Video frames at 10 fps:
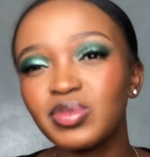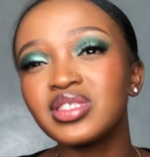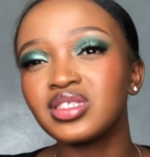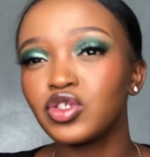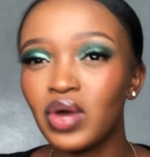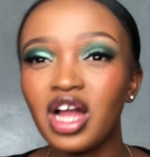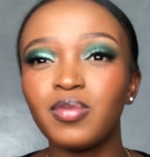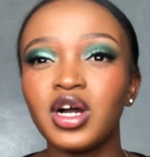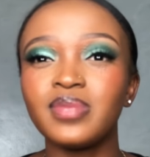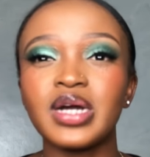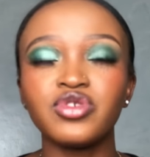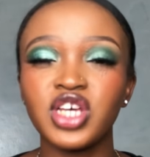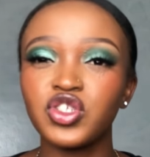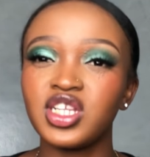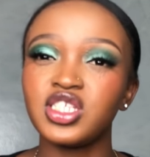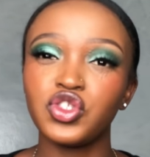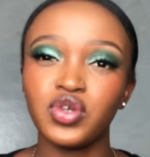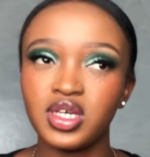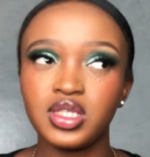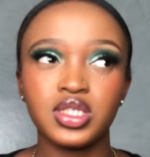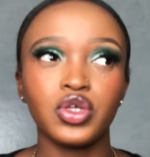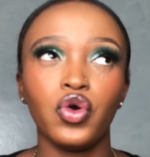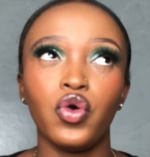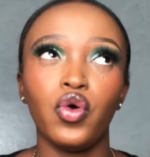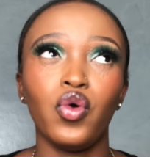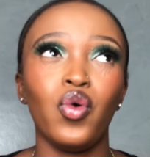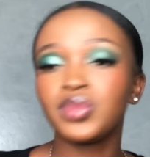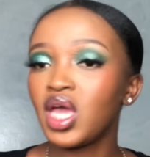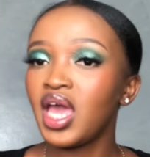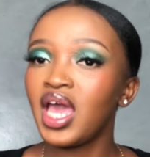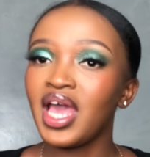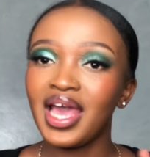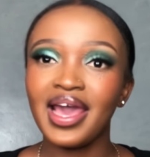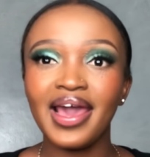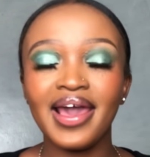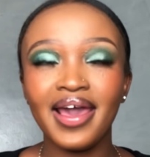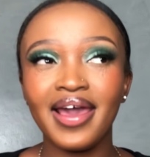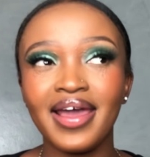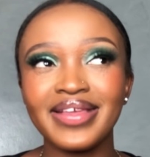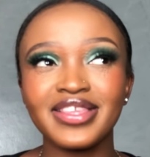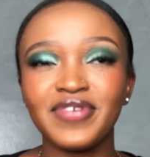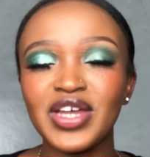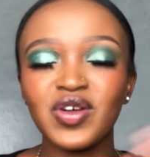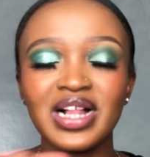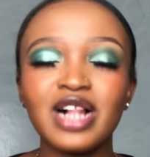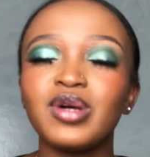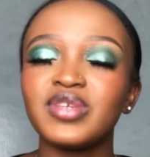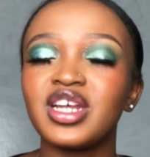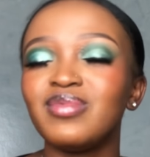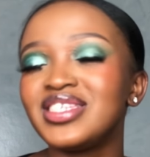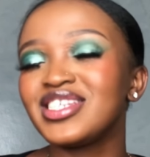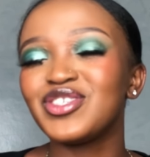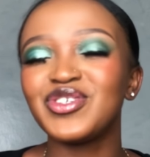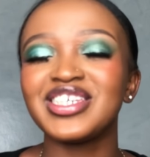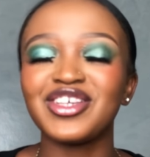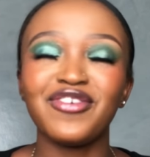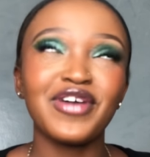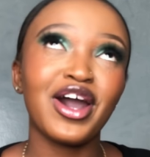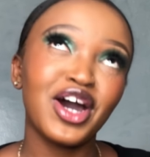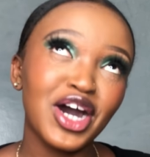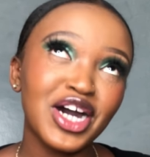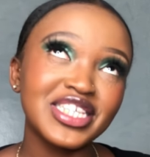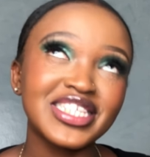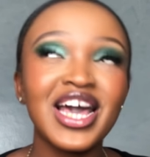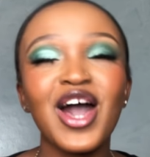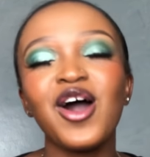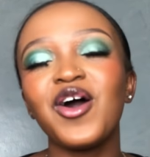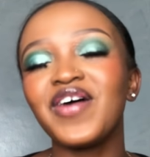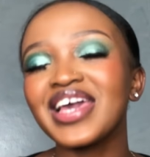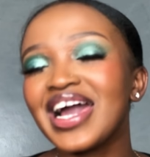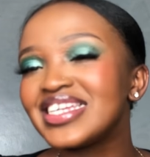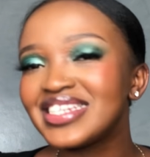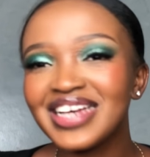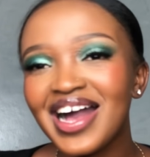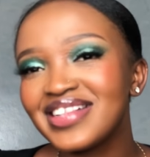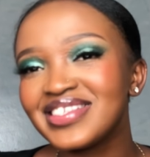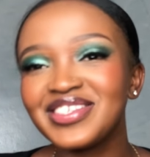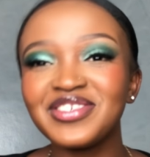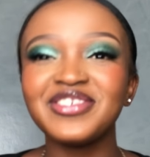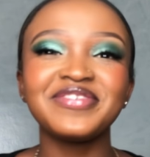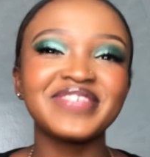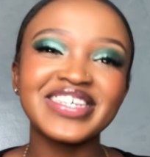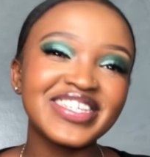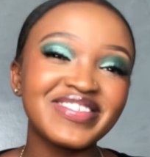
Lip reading: new album. I'm trying to listen to it. So, and the final album that I'm listening to is, of course, Wakadinali. You know me, one